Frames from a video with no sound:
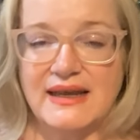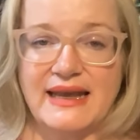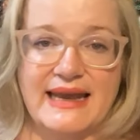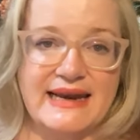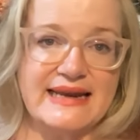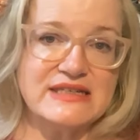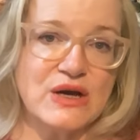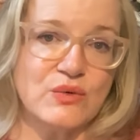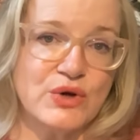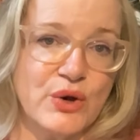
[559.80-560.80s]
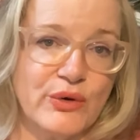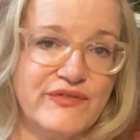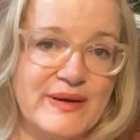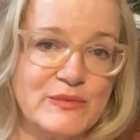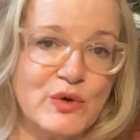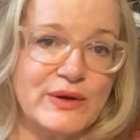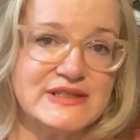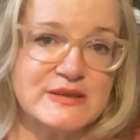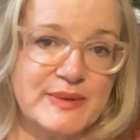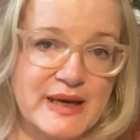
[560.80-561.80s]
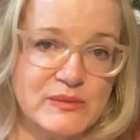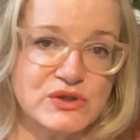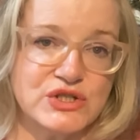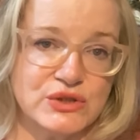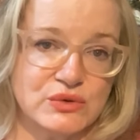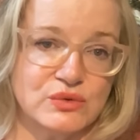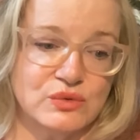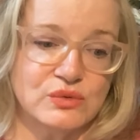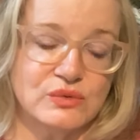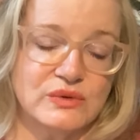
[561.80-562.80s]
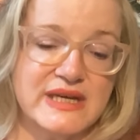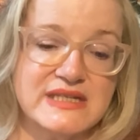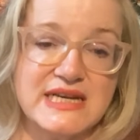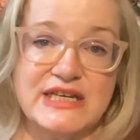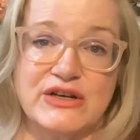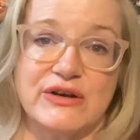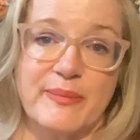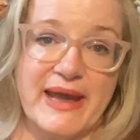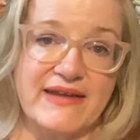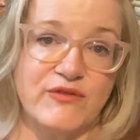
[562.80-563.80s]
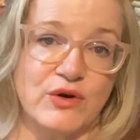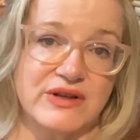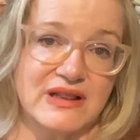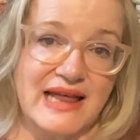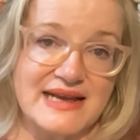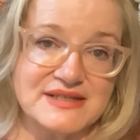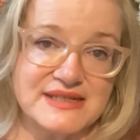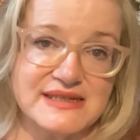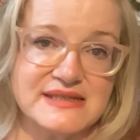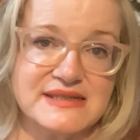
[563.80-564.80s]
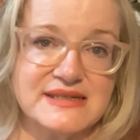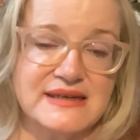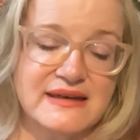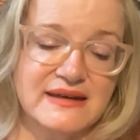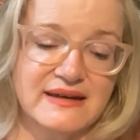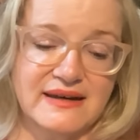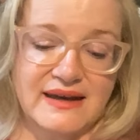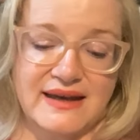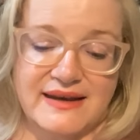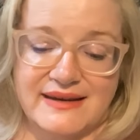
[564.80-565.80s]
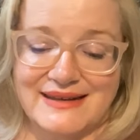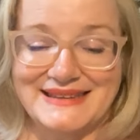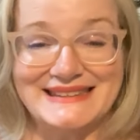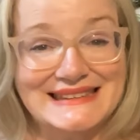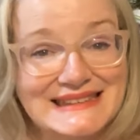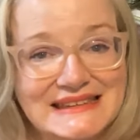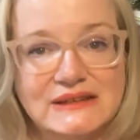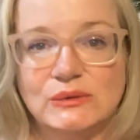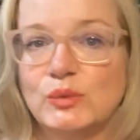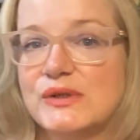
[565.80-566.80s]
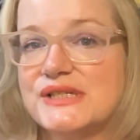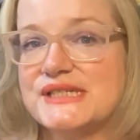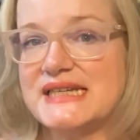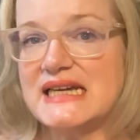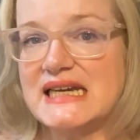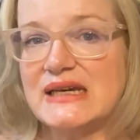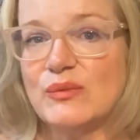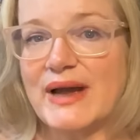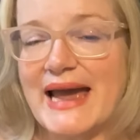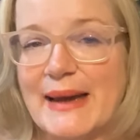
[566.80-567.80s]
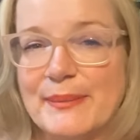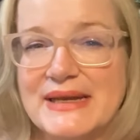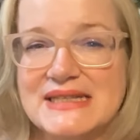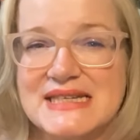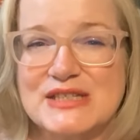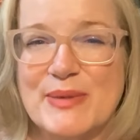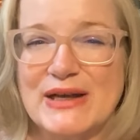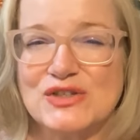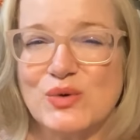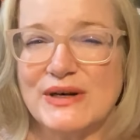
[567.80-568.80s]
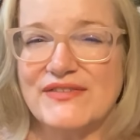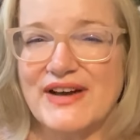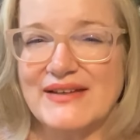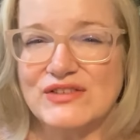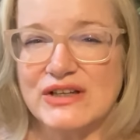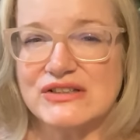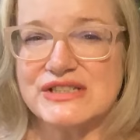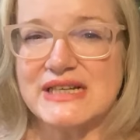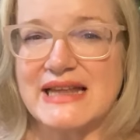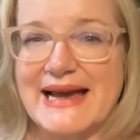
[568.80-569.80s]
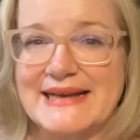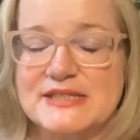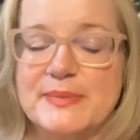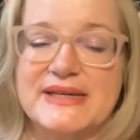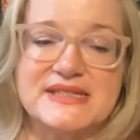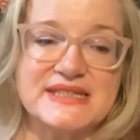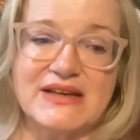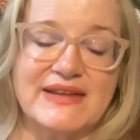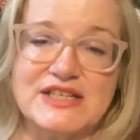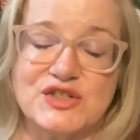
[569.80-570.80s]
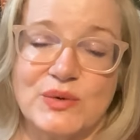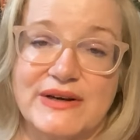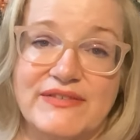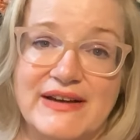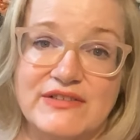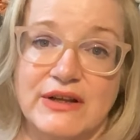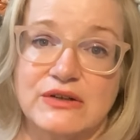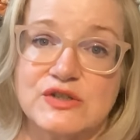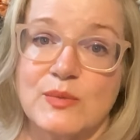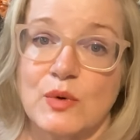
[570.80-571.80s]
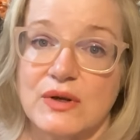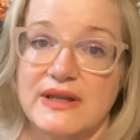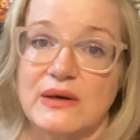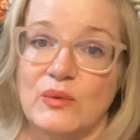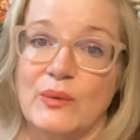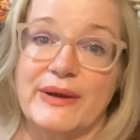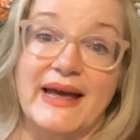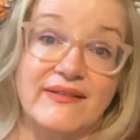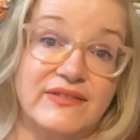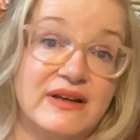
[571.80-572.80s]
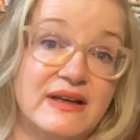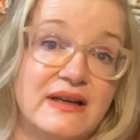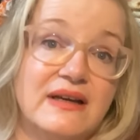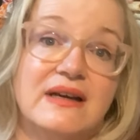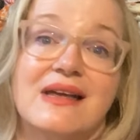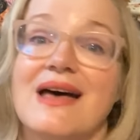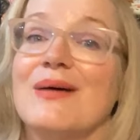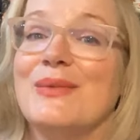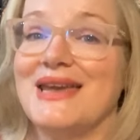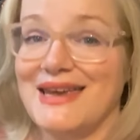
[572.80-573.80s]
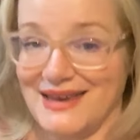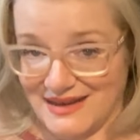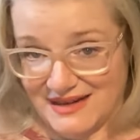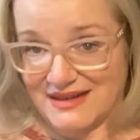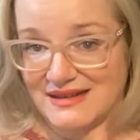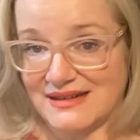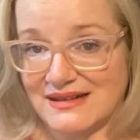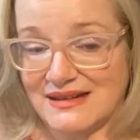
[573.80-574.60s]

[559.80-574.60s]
And I don't know if I'm going to be able to continue to pay for the classes. We'll see what happens. It's about $25 a class, but still that's $25 more than what we have coming in